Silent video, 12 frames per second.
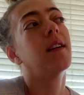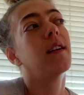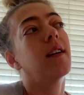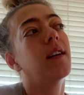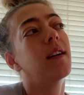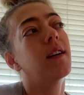
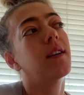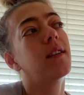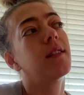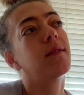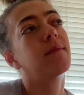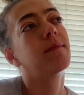And
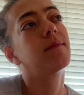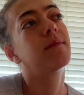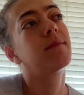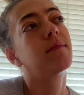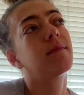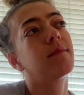
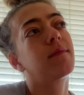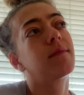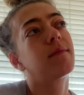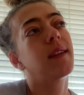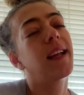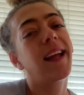
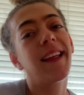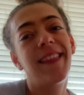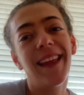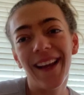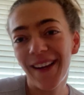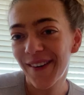I
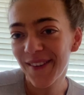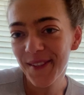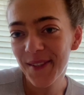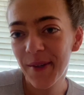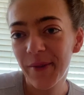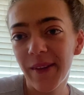think
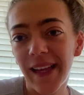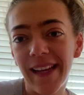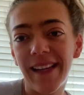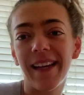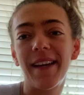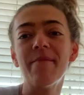also, like,